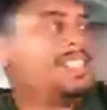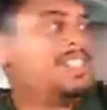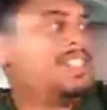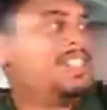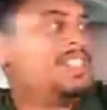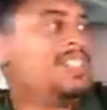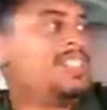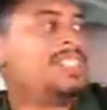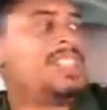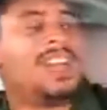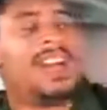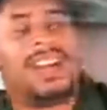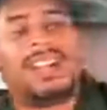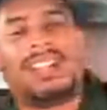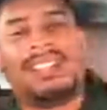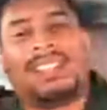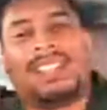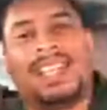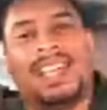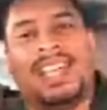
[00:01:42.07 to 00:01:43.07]
she's got
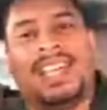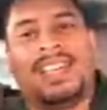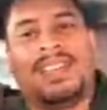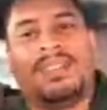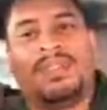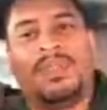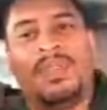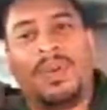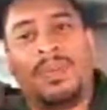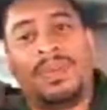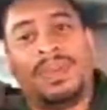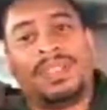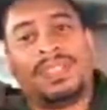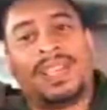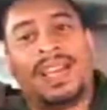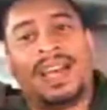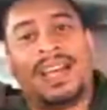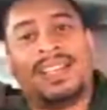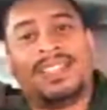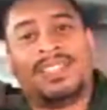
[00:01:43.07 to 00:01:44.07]
to say, well,
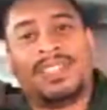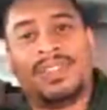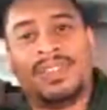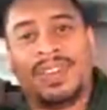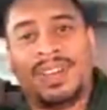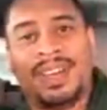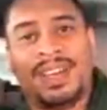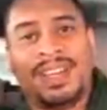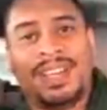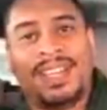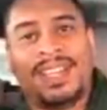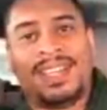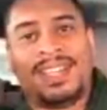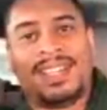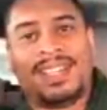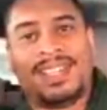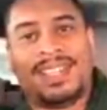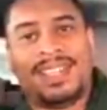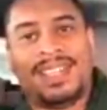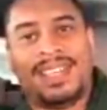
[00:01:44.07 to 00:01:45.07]
besides you, honey,
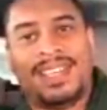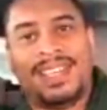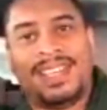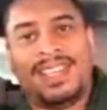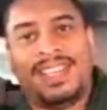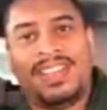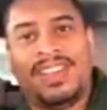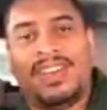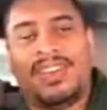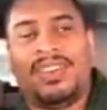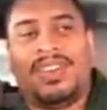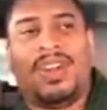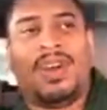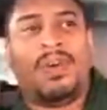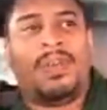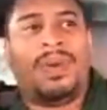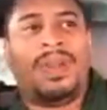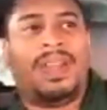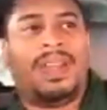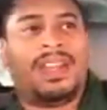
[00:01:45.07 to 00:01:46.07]
you know,
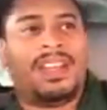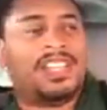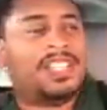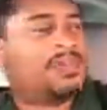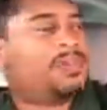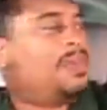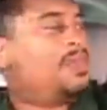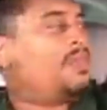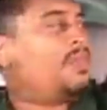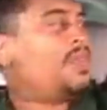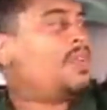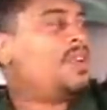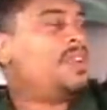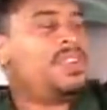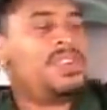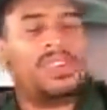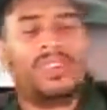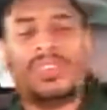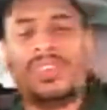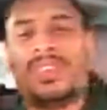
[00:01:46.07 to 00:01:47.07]
nobody comes before
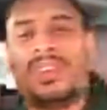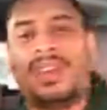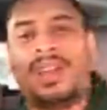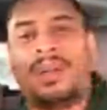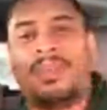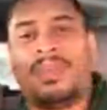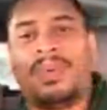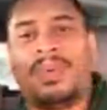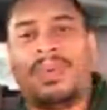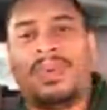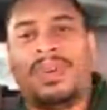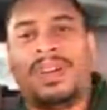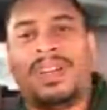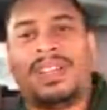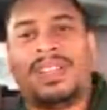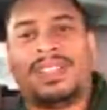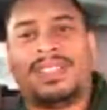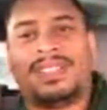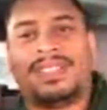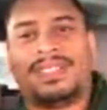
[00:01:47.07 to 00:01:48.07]
you. You're number
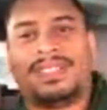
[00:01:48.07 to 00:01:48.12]
one.